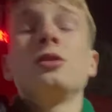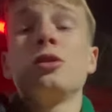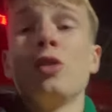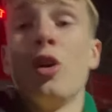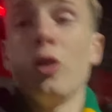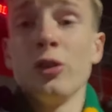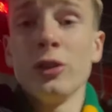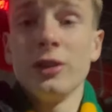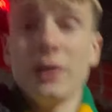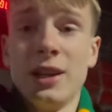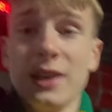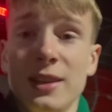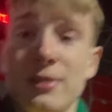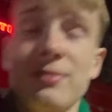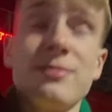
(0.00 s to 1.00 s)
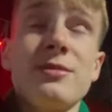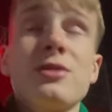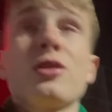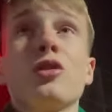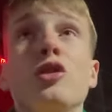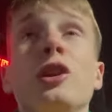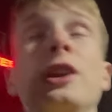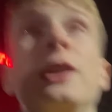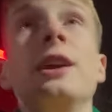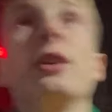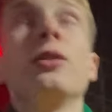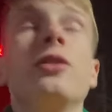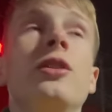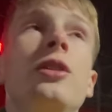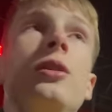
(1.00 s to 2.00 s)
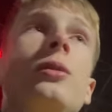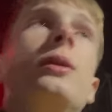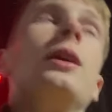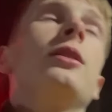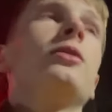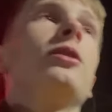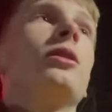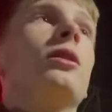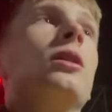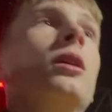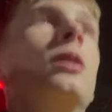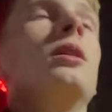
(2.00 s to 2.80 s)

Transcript: Currently 3-0 to Newcastle.